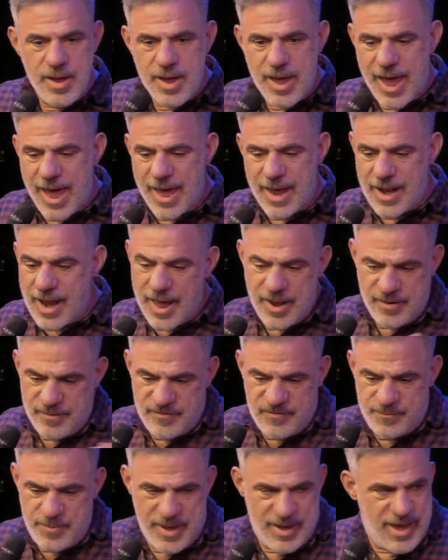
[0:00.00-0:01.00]
and I
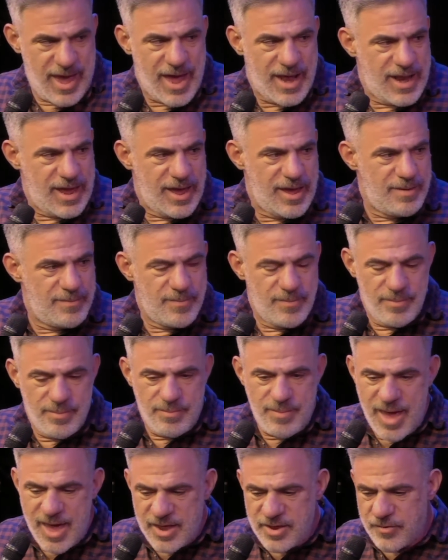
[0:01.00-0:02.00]
didn't speak any
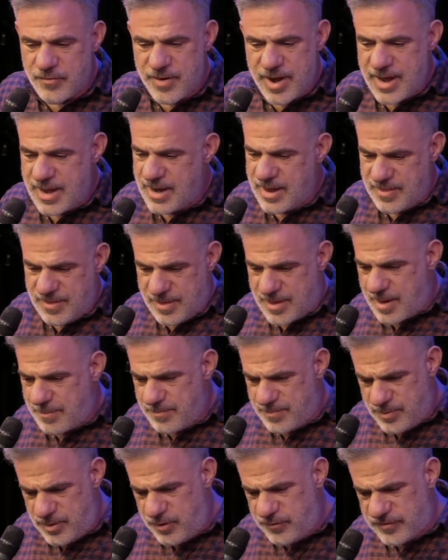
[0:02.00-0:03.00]
Mandarin, and
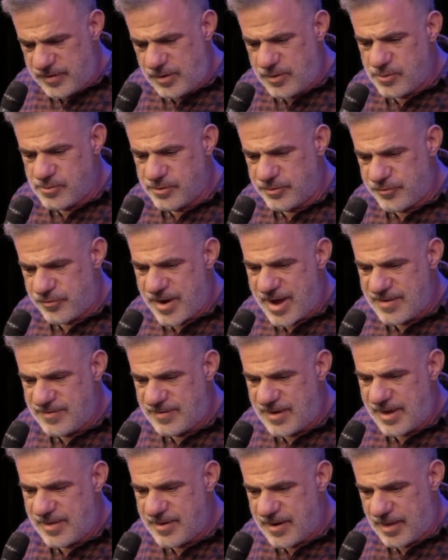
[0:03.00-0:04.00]
I'm using Google
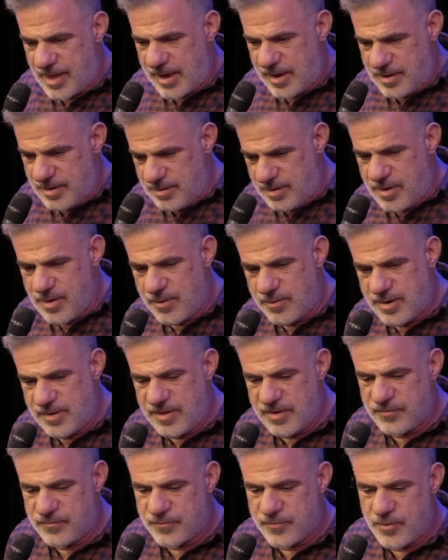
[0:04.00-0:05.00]
Translate, and they're like, go to
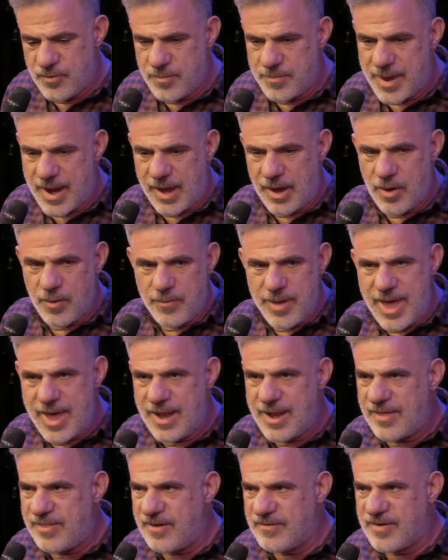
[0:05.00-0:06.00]
this room, and I go
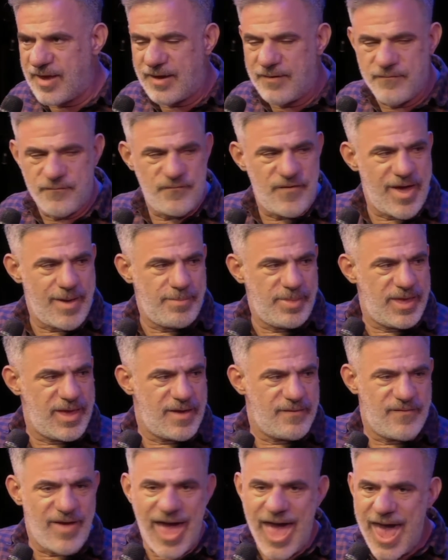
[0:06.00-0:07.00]
in, and there's like a family
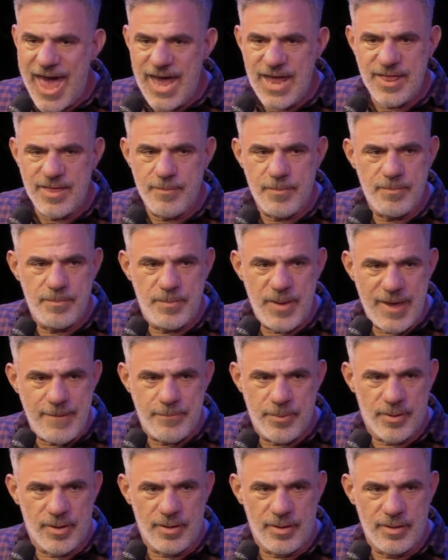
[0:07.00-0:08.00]
of eight
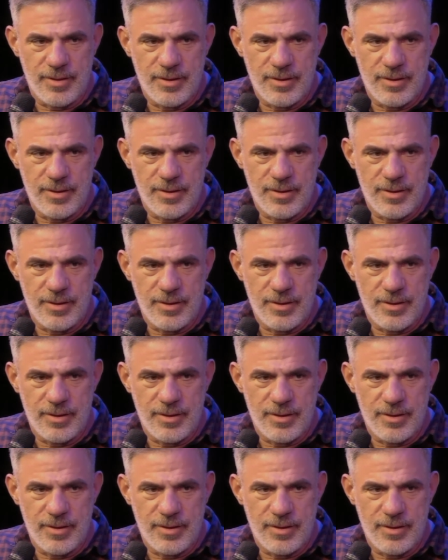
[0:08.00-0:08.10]
people,